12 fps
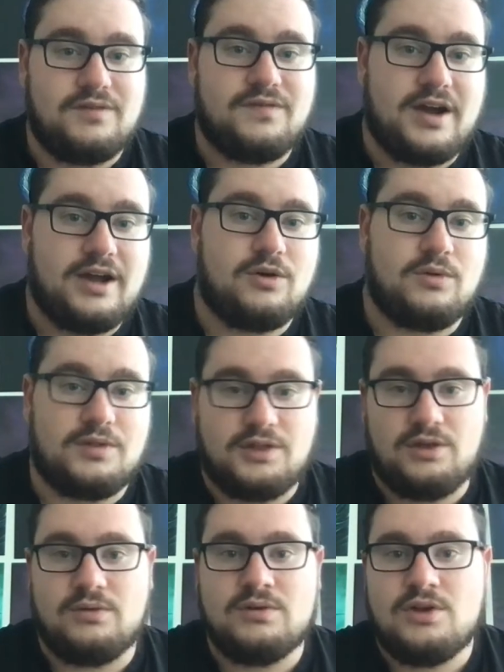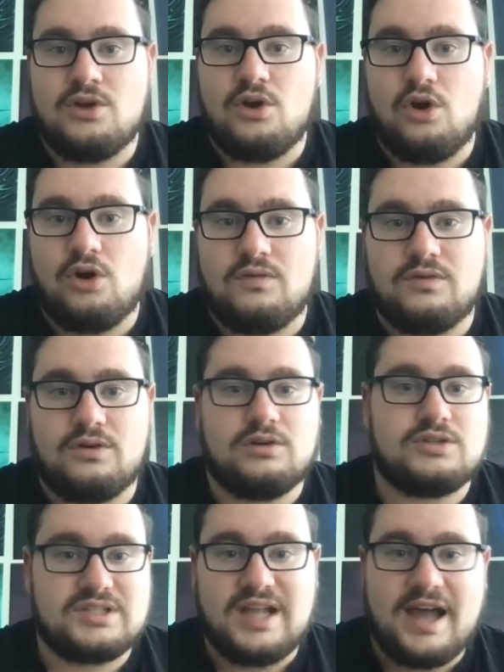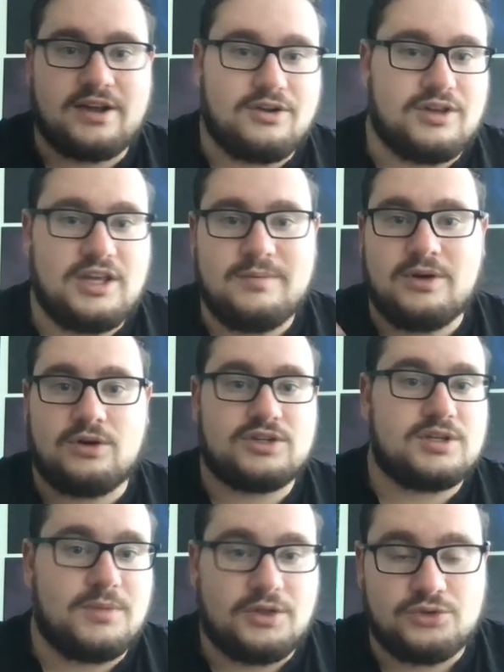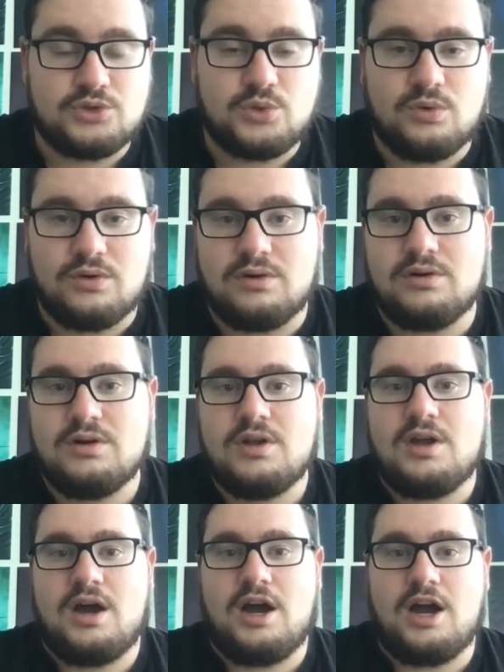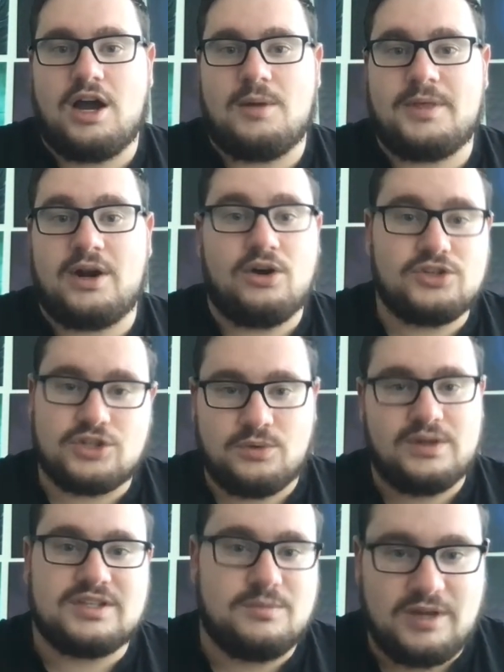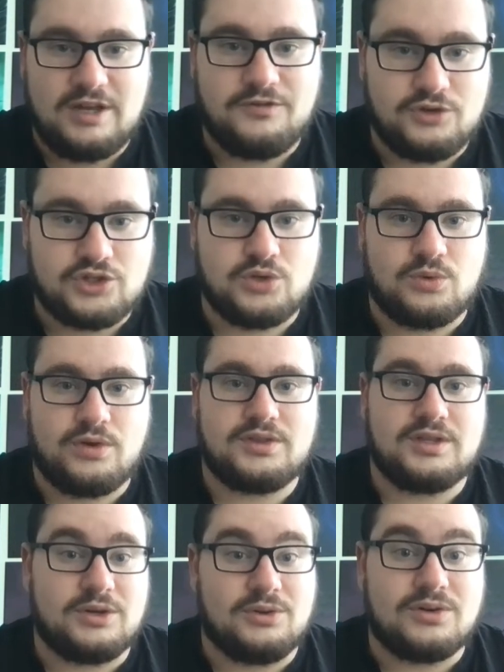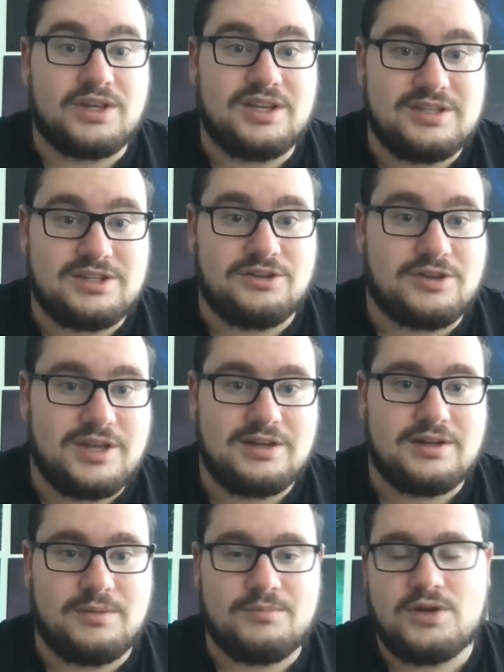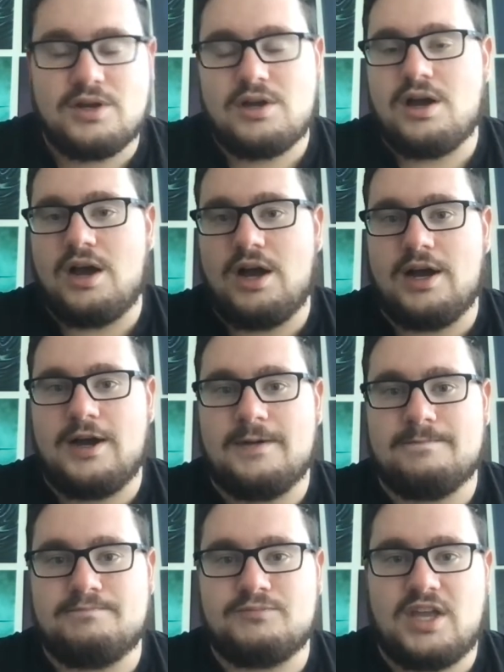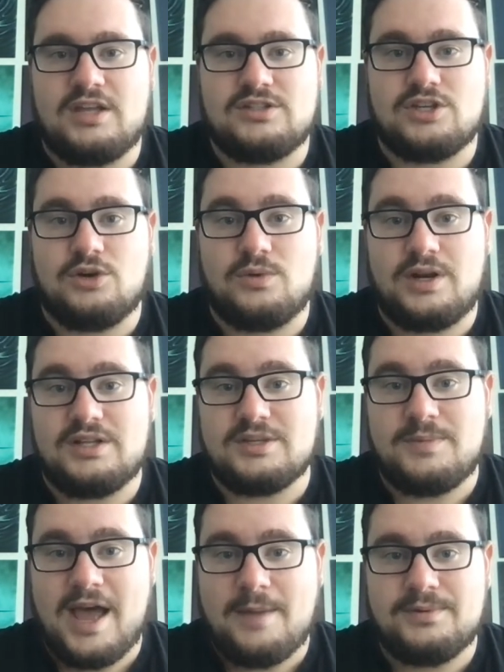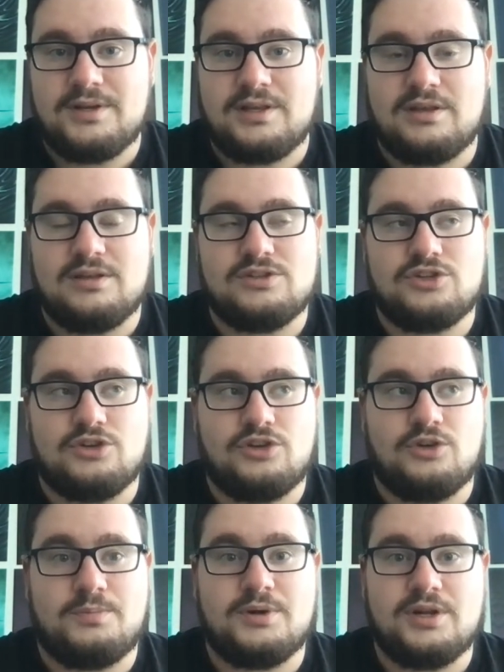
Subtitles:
file with you over Slack or email or some other tool that also isn't made for storing the literal keys to your kingdom. And so what ends up happening is you